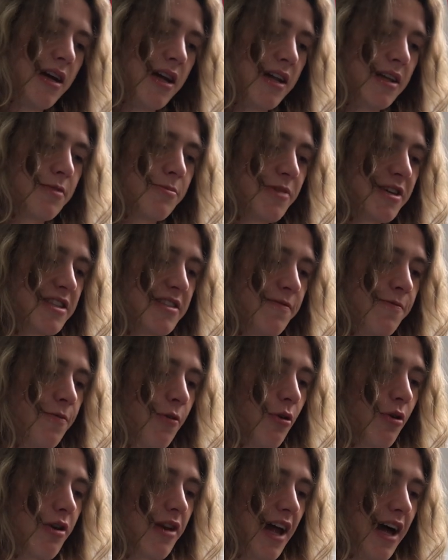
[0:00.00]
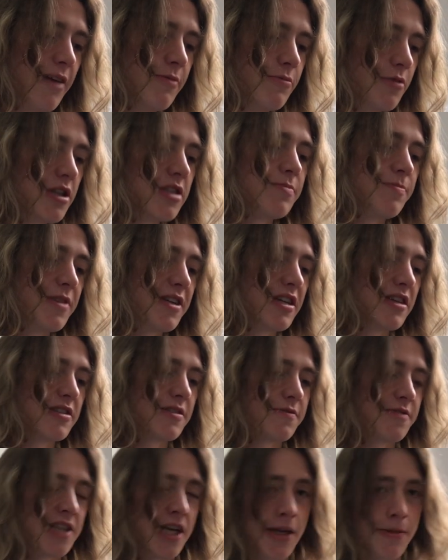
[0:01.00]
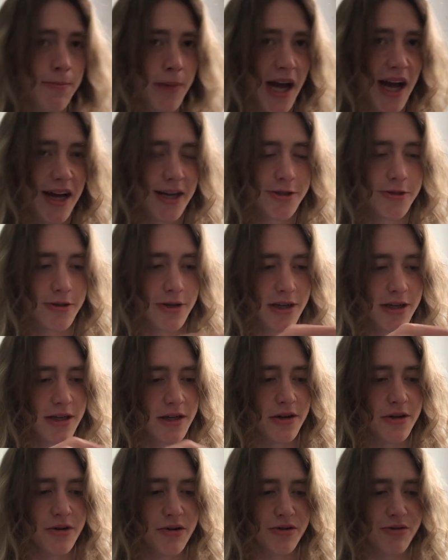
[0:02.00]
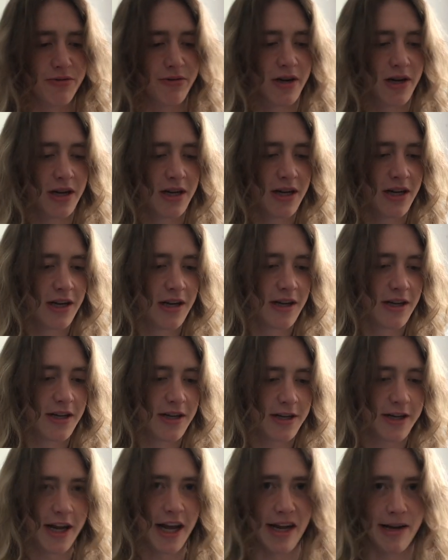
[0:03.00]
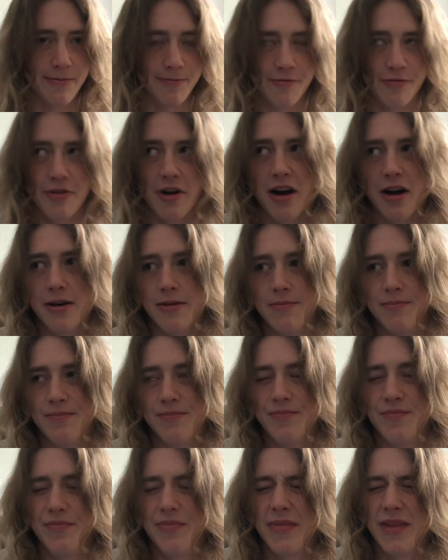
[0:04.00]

And the reason for that was because of St. Patrick, who came from,